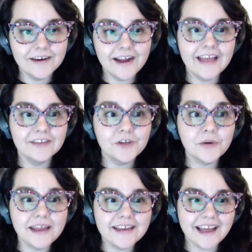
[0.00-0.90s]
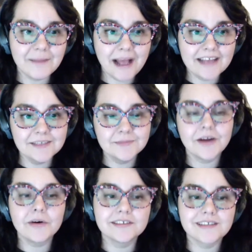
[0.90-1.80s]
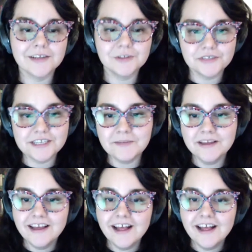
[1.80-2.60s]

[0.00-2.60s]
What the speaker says: and donate at passim.org/stream.